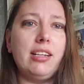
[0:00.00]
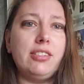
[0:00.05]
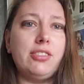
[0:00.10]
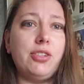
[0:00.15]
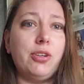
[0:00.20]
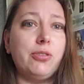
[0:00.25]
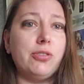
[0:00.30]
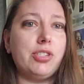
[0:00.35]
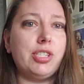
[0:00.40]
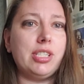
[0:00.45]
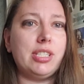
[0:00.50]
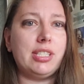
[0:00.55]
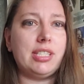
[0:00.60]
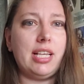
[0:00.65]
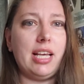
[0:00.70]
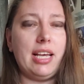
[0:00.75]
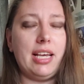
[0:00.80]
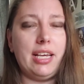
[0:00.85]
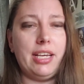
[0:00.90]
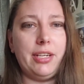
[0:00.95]
Don't just
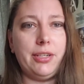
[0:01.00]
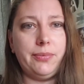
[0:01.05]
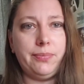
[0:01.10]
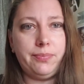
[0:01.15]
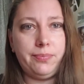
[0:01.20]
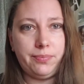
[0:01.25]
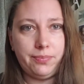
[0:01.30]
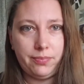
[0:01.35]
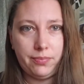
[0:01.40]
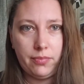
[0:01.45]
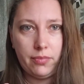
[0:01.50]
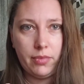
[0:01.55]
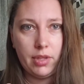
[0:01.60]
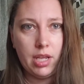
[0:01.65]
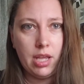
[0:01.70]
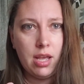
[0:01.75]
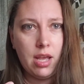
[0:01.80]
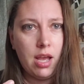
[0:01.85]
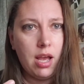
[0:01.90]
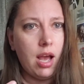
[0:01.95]
say,
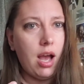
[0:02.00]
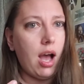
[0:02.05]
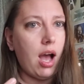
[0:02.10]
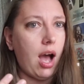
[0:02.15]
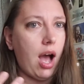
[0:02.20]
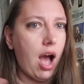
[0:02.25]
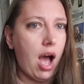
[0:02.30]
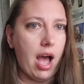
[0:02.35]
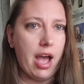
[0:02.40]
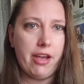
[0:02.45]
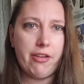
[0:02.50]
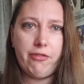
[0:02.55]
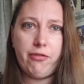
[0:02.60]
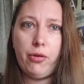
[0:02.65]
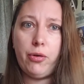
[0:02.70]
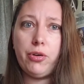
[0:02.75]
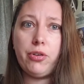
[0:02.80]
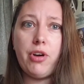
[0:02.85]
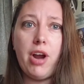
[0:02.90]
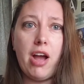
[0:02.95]
I
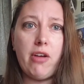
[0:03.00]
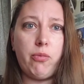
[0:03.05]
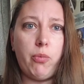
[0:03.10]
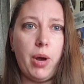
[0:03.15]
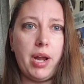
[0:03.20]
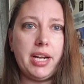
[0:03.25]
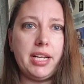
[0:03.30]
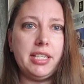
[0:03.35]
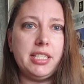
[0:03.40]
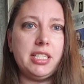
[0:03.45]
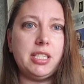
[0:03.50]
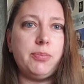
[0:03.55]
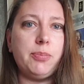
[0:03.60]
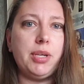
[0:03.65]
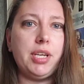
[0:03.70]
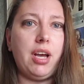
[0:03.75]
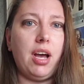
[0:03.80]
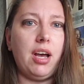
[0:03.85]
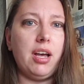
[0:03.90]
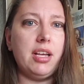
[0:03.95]
photograph weddings
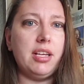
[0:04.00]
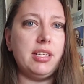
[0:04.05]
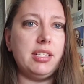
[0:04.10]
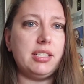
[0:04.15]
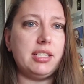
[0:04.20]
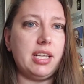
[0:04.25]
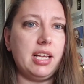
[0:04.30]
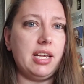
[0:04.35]
because